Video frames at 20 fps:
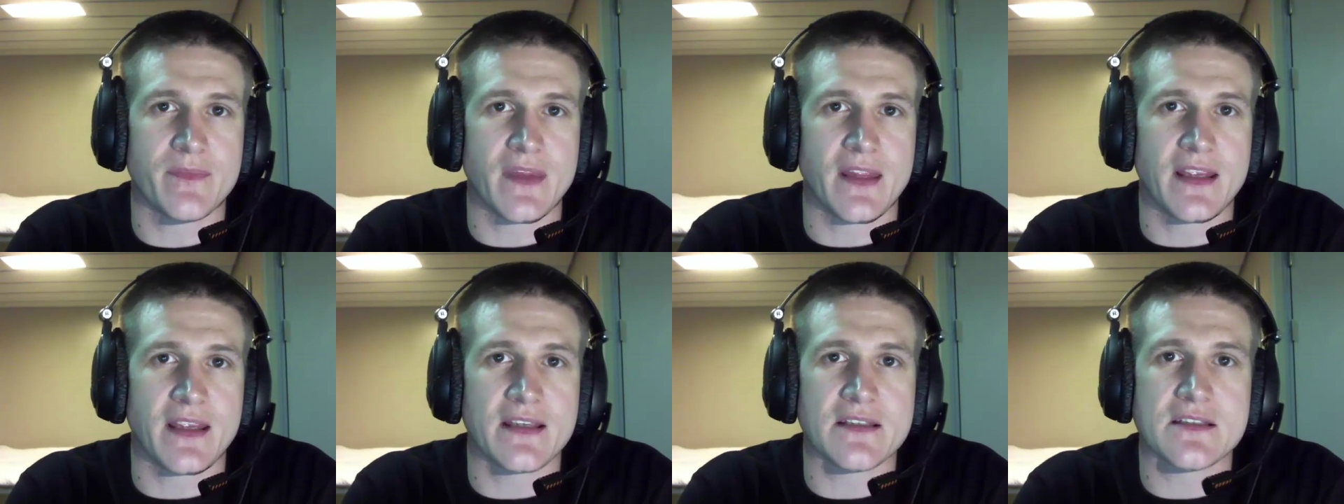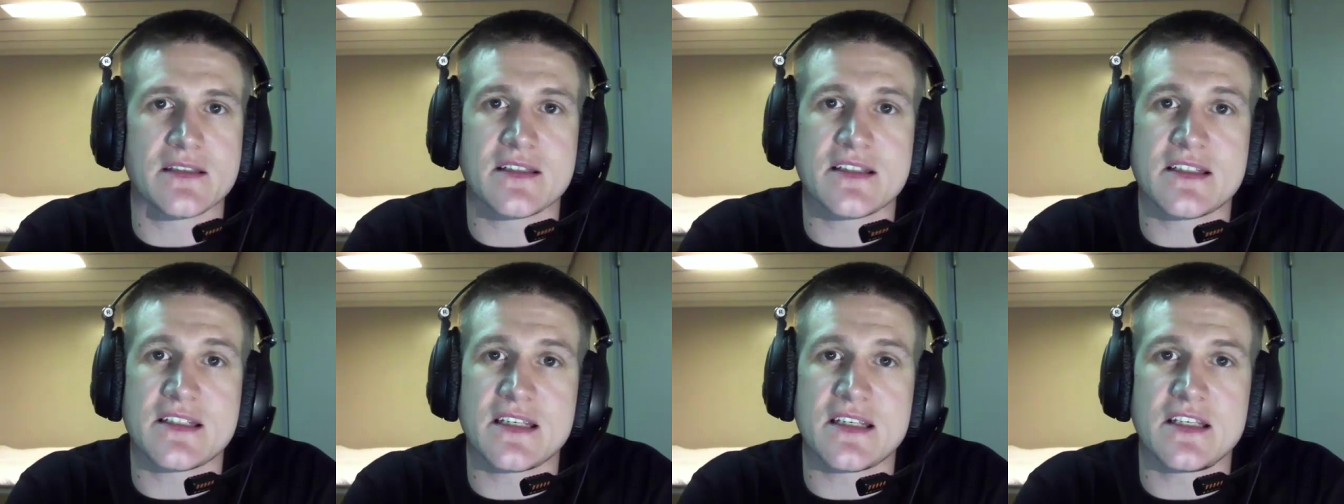He has to
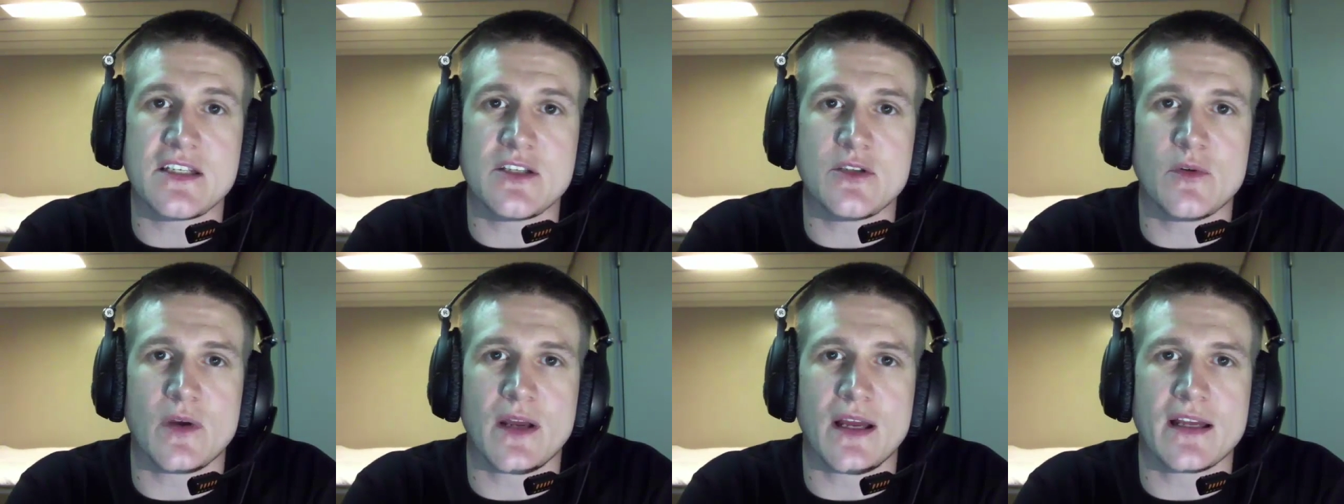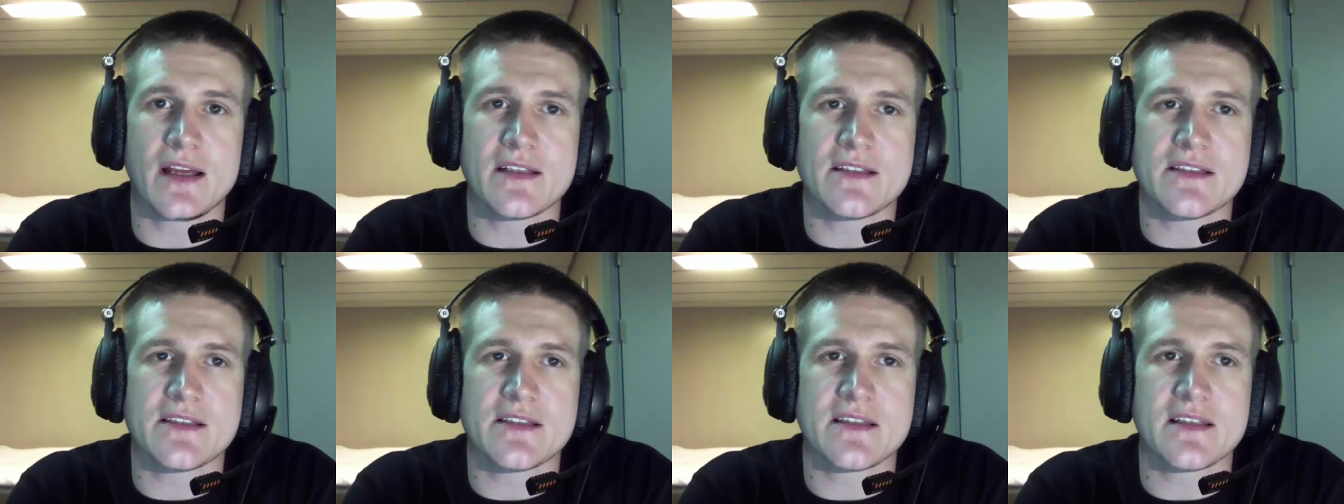see you
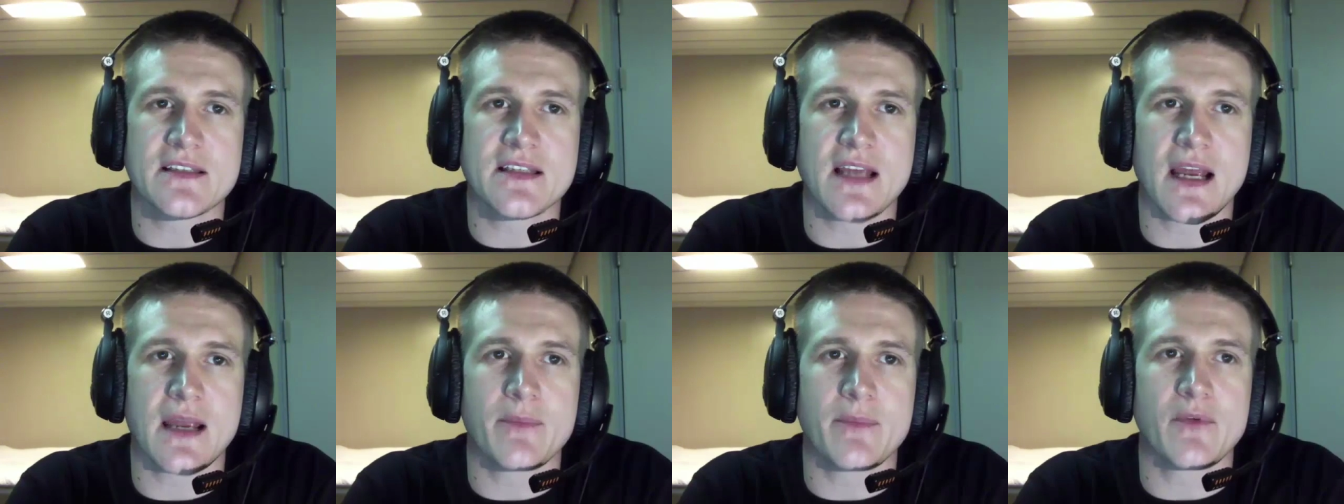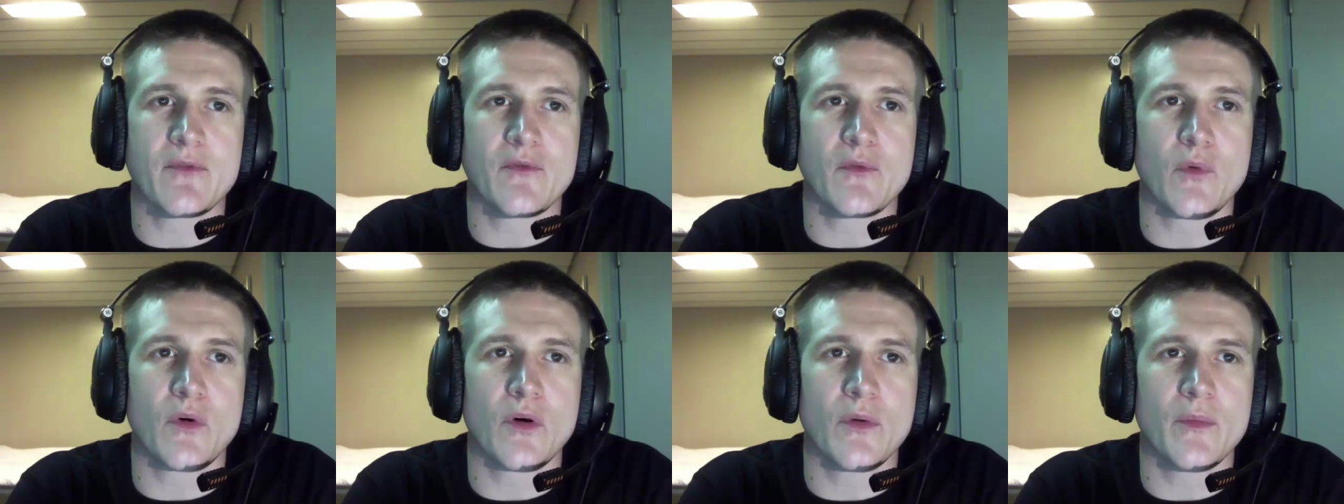as the type
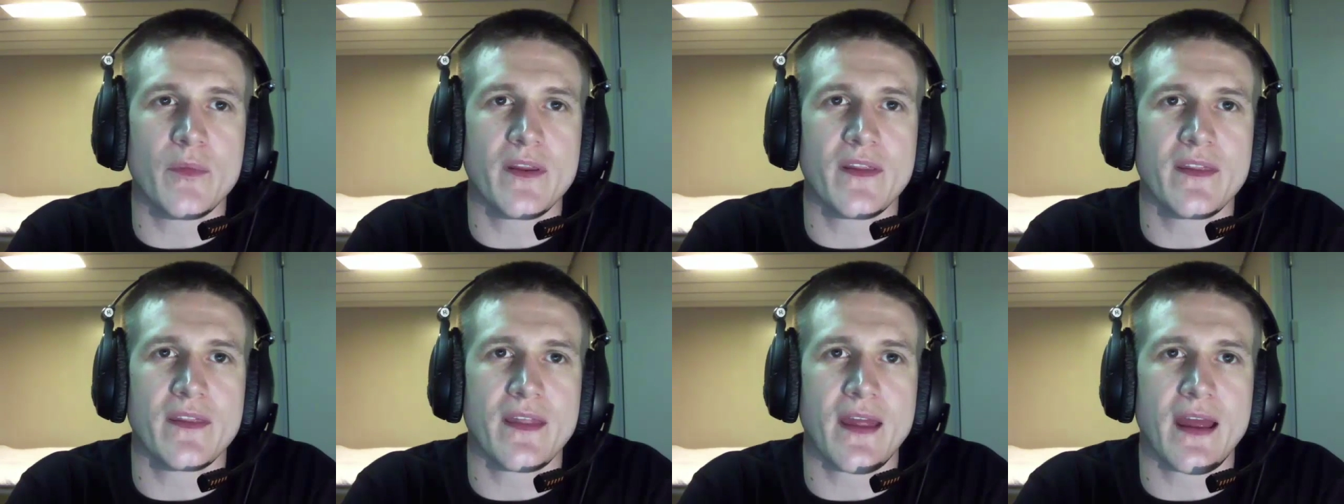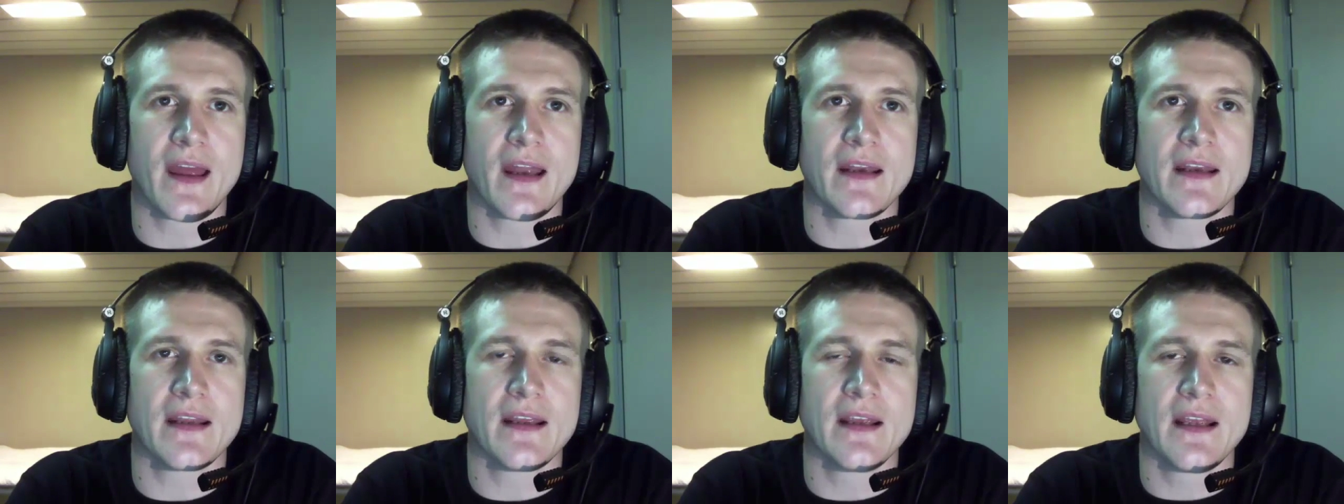of woman
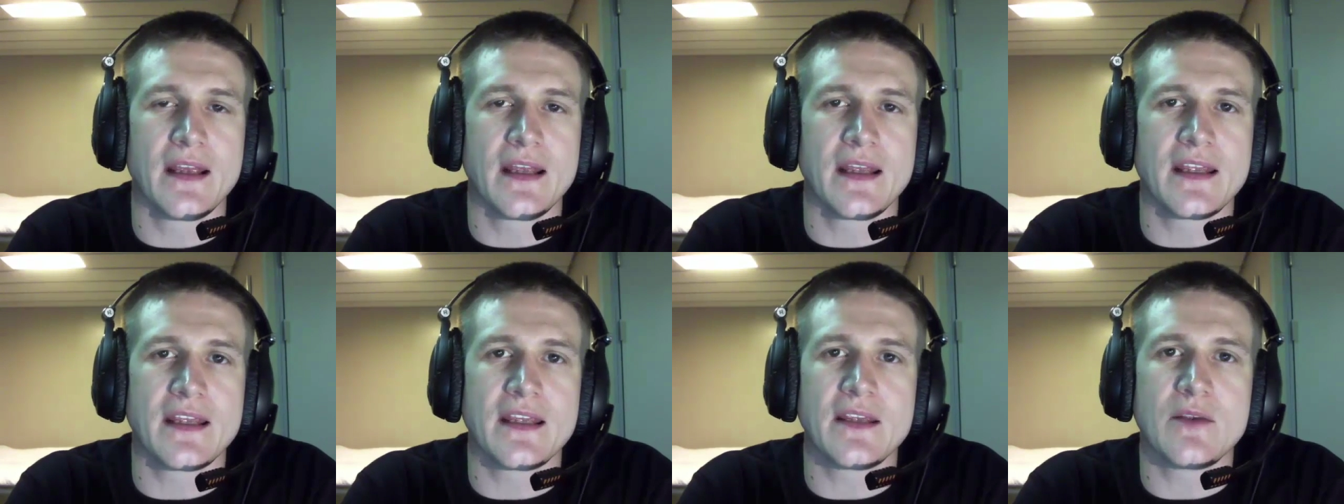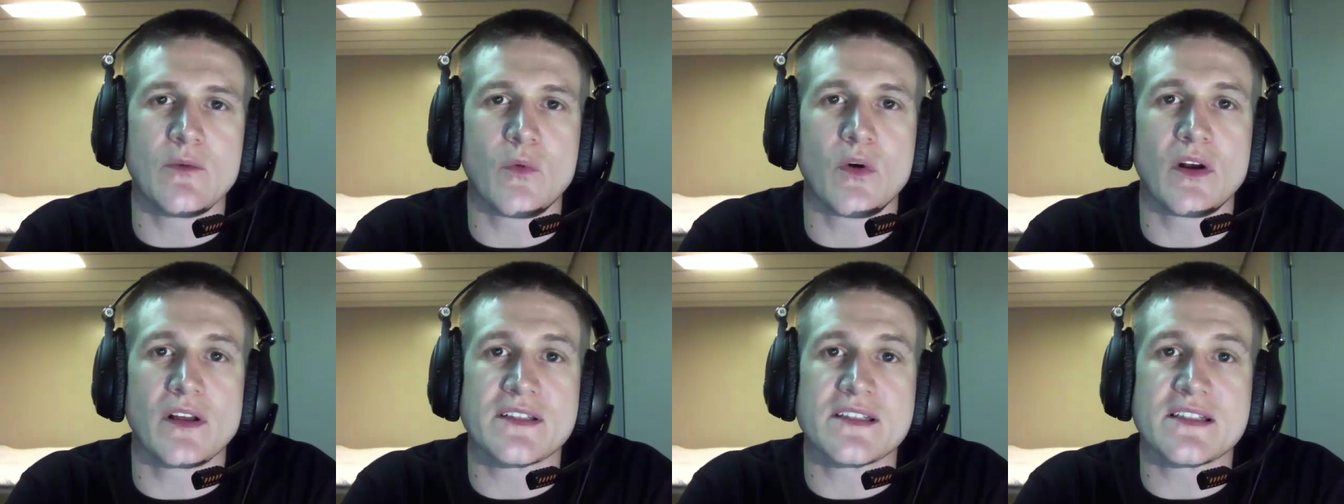that he
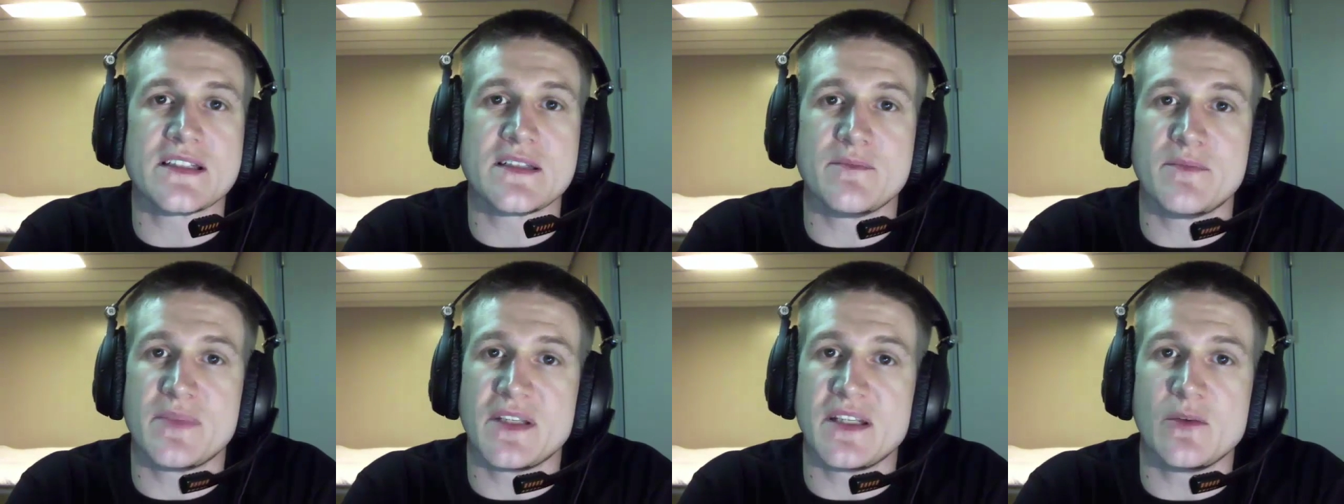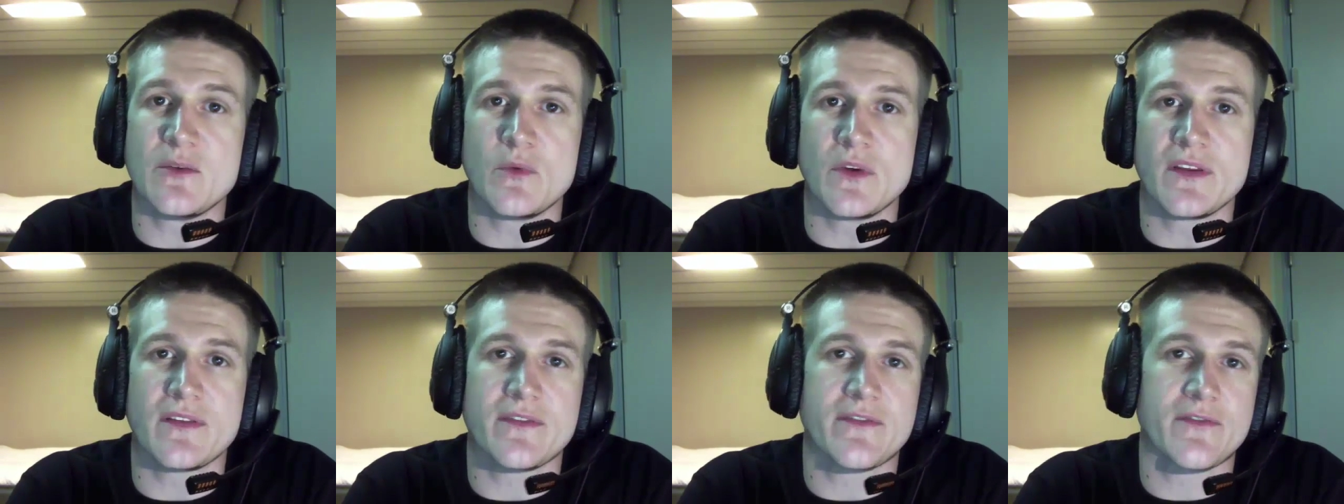wants to be
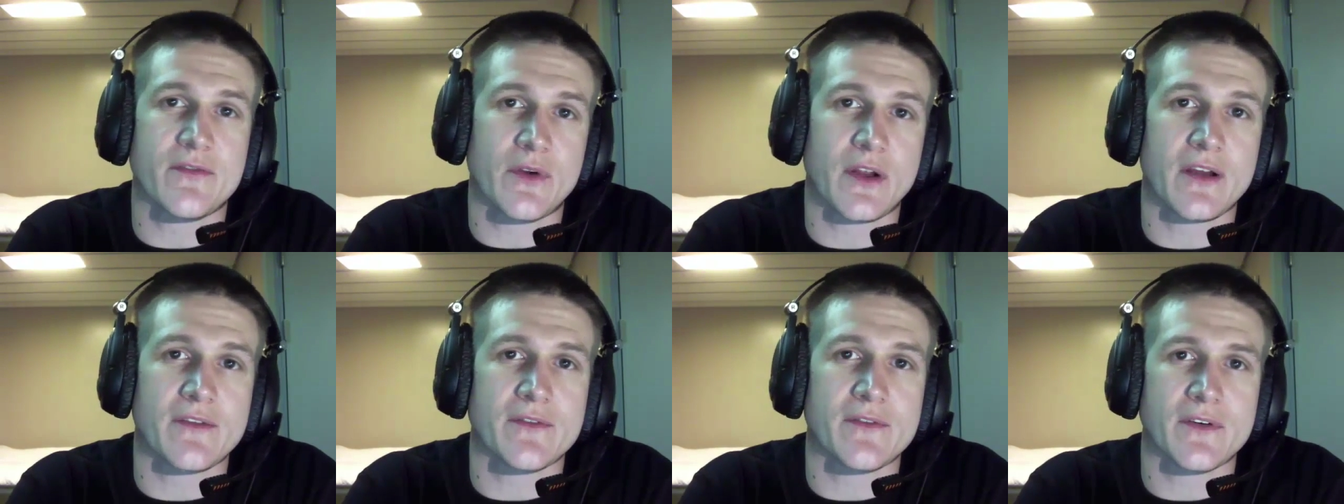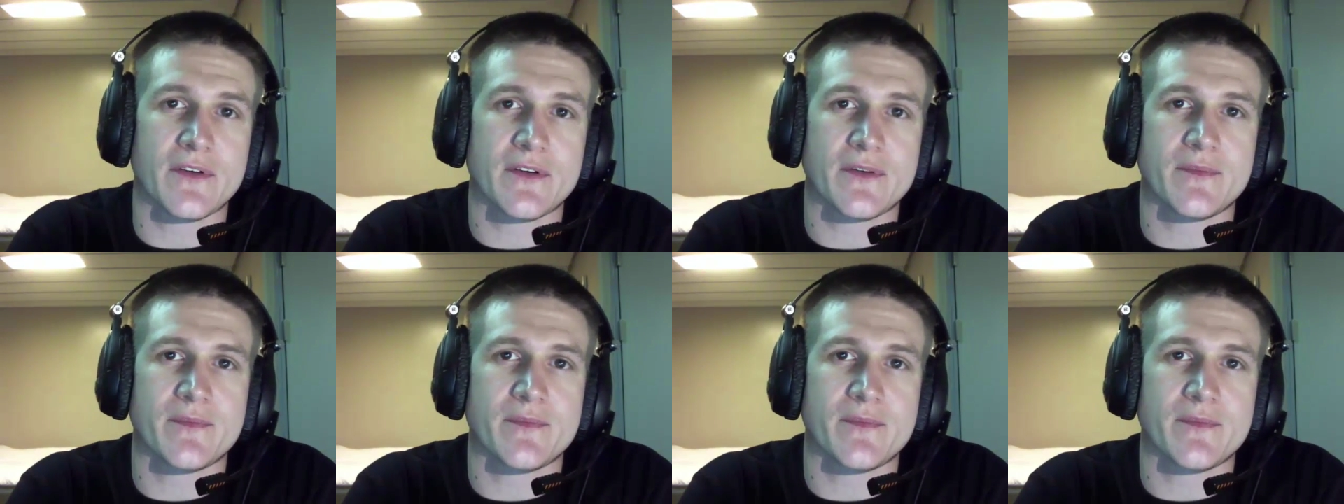with forever.